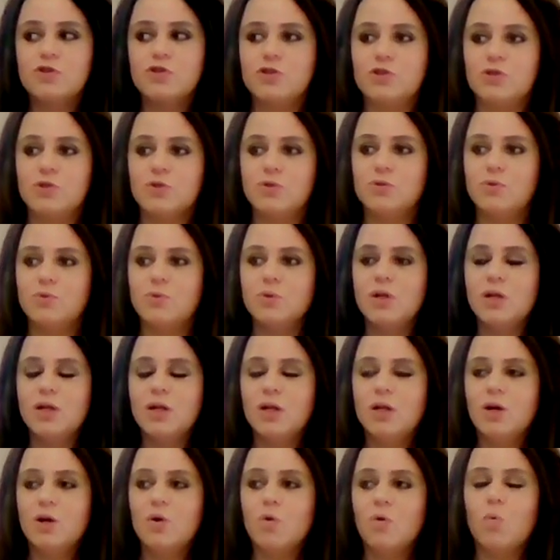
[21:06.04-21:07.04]
to
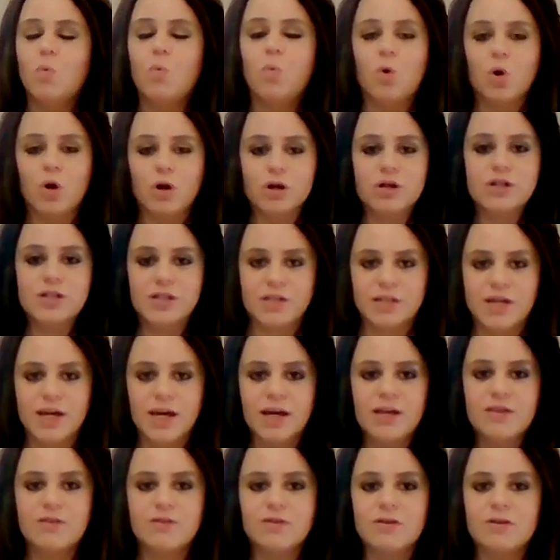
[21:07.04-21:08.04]
work
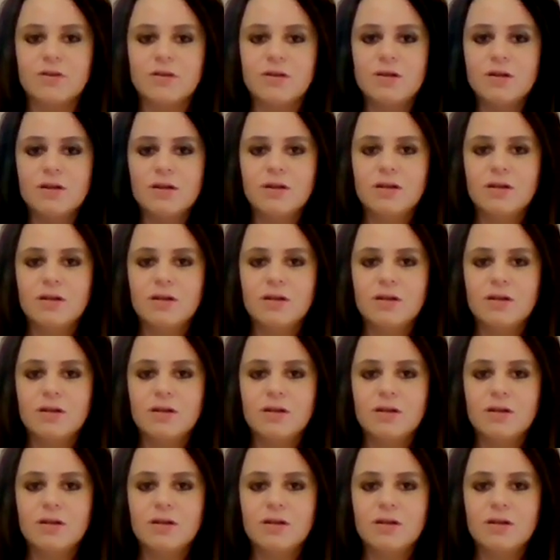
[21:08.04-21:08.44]
together